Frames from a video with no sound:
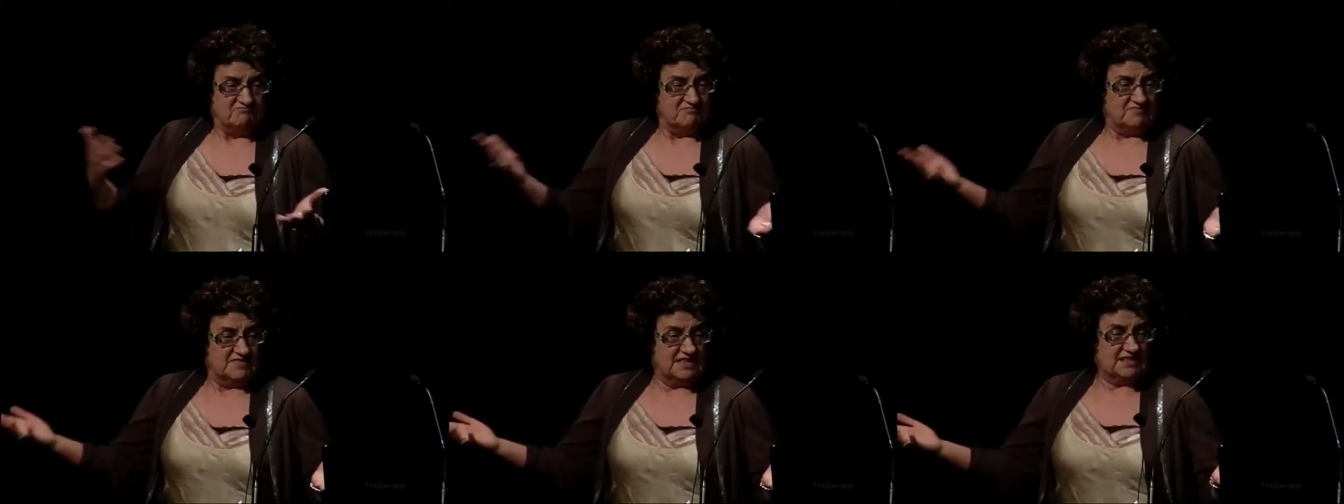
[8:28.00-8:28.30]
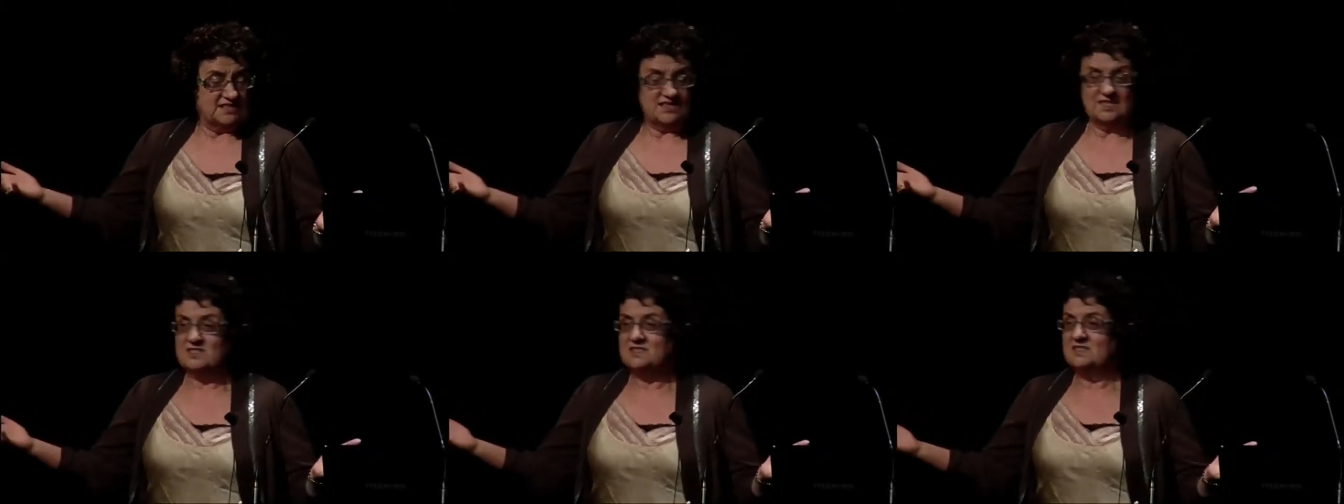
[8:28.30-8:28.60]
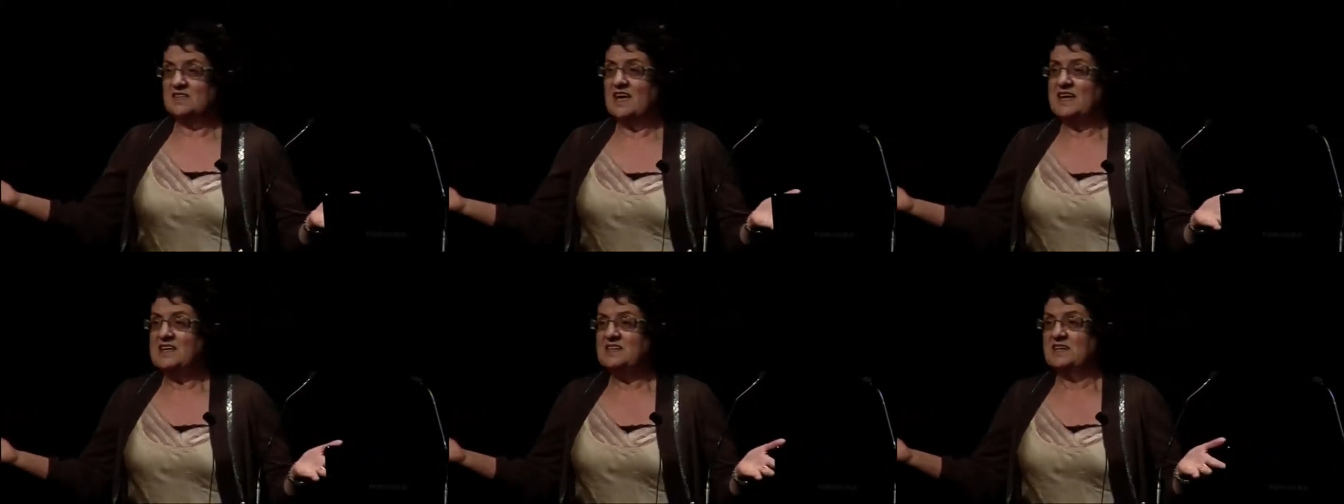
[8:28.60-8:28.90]
This is
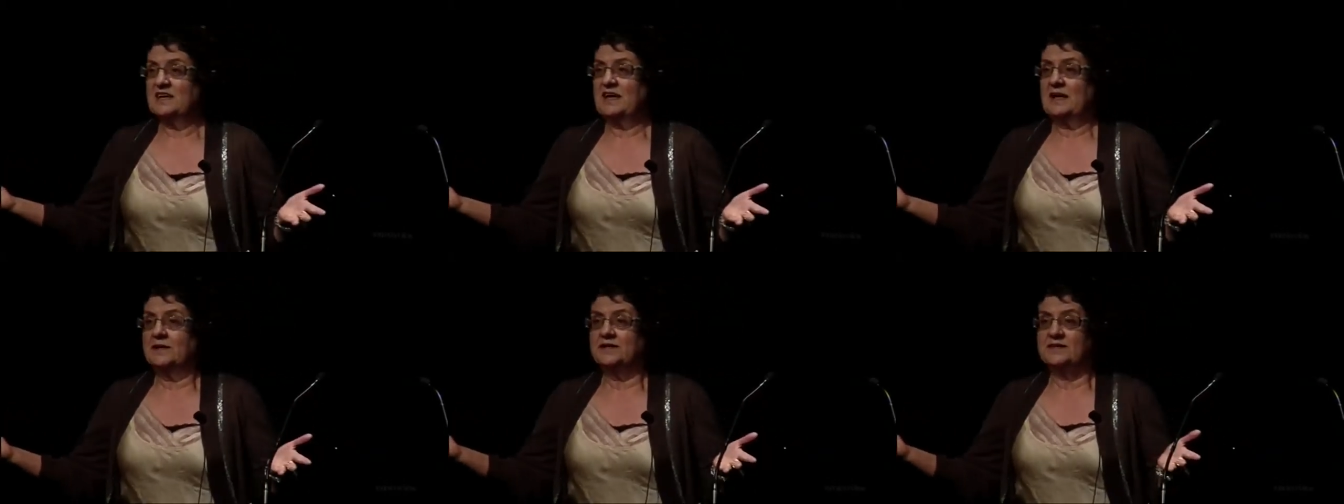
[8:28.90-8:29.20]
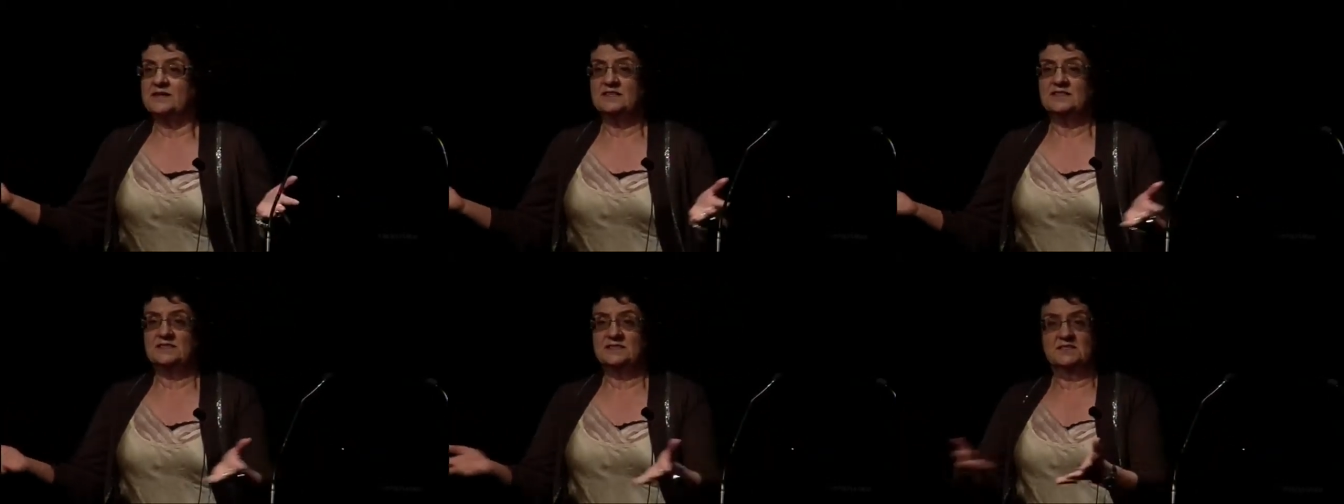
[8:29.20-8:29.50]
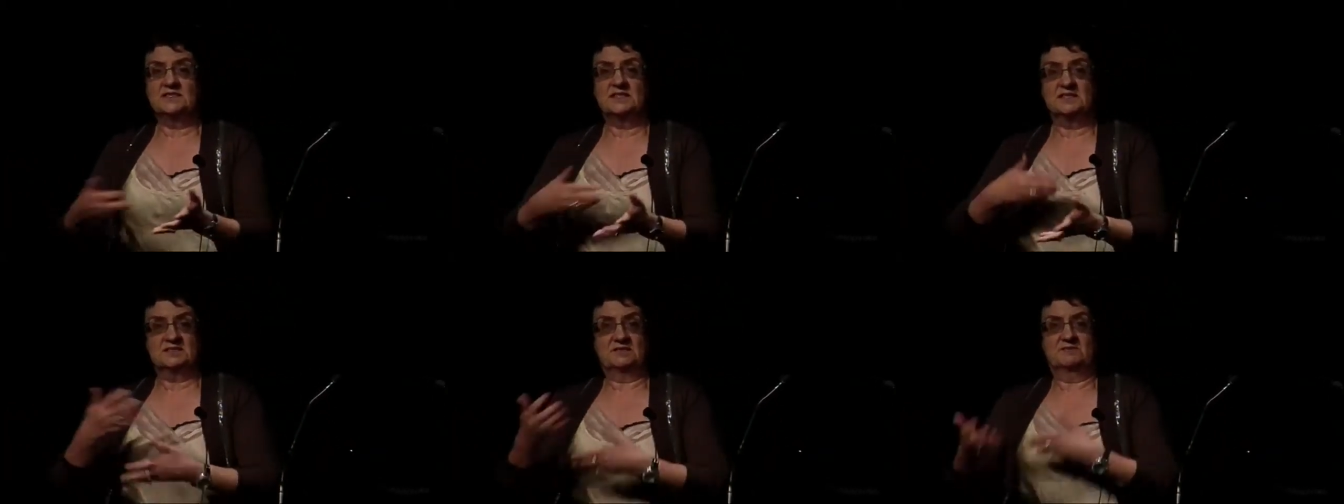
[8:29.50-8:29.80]
data. It's
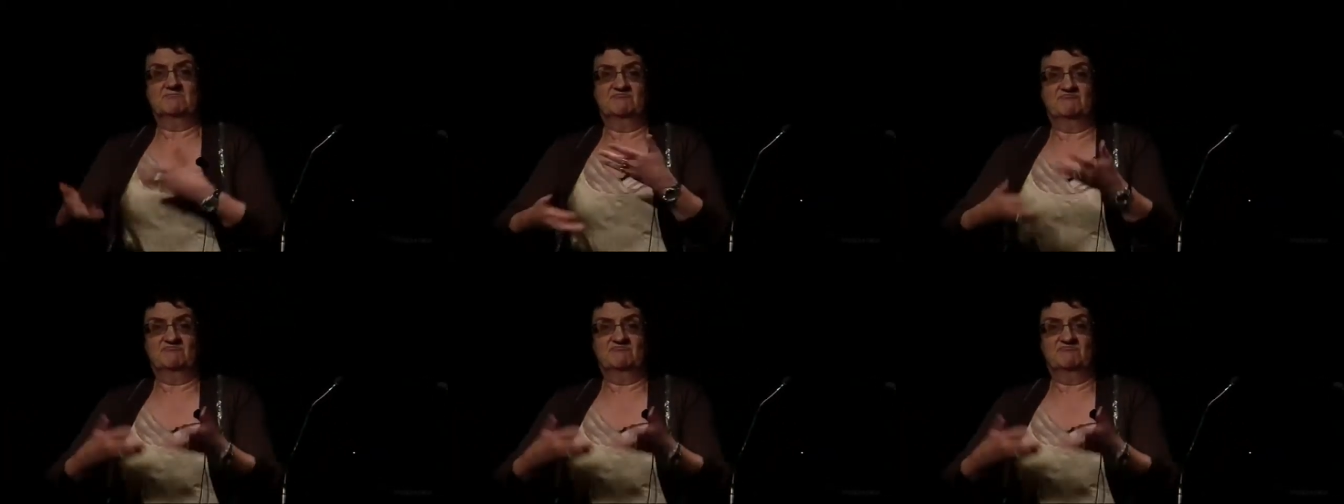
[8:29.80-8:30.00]
just